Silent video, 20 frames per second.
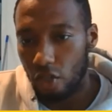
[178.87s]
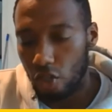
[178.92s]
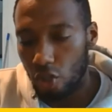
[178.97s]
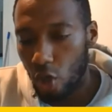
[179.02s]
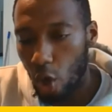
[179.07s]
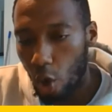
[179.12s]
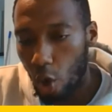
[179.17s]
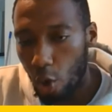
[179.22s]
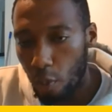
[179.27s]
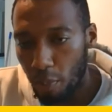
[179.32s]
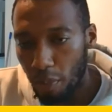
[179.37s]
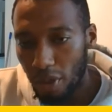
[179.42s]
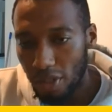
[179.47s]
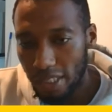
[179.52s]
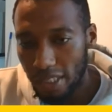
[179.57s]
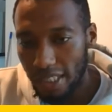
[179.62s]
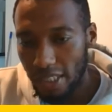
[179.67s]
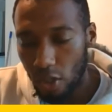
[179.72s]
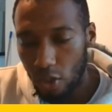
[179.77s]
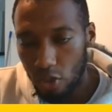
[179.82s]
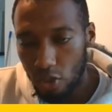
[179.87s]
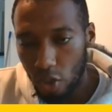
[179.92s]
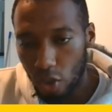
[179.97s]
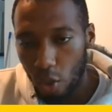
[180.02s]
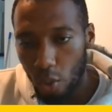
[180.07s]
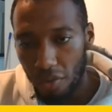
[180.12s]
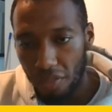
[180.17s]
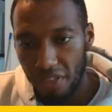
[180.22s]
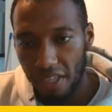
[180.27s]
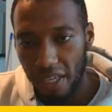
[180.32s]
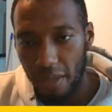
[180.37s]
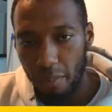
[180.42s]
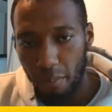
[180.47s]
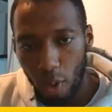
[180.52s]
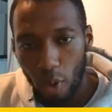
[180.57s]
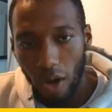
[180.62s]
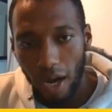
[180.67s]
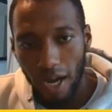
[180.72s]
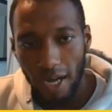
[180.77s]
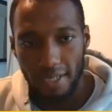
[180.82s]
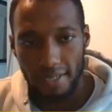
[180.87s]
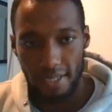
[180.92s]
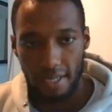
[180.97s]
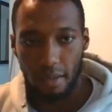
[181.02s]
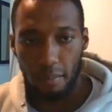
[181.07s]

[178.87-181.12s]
nobody or no thing put